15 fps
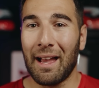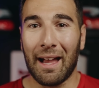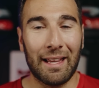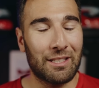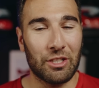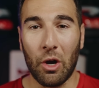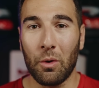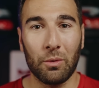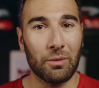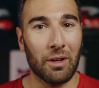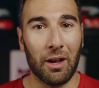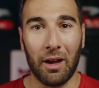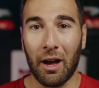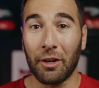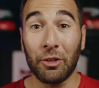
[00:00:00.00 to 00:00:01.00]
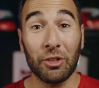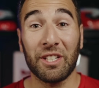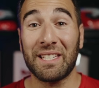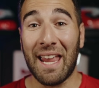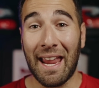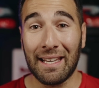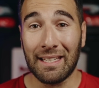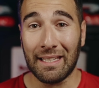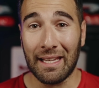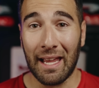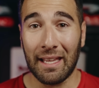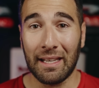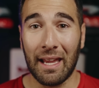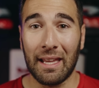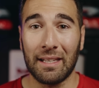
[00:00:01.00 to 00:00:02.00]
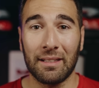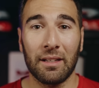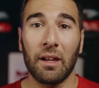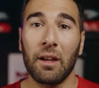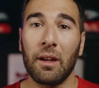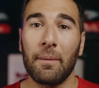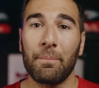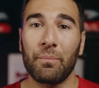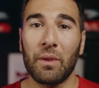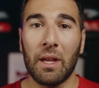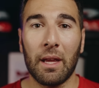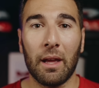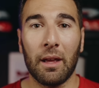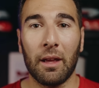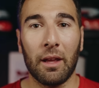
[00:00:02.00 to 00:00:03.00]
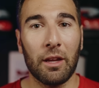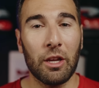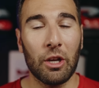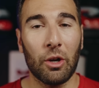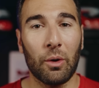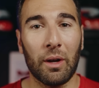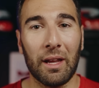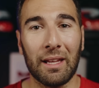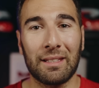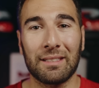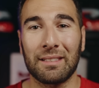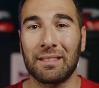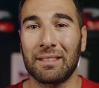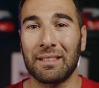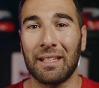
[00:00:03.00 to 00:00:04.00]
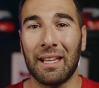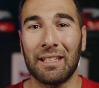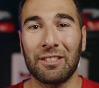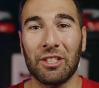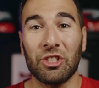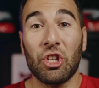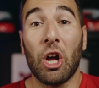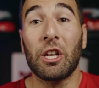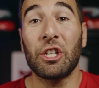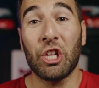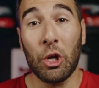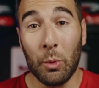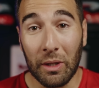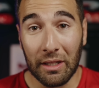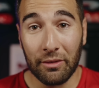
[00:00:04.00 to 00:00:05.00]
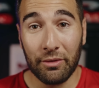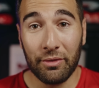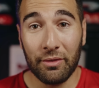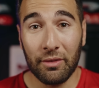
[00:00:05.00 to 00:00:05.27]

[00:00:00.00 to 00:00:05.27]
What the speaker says: I don't understand it yet, and it's just not intuitive.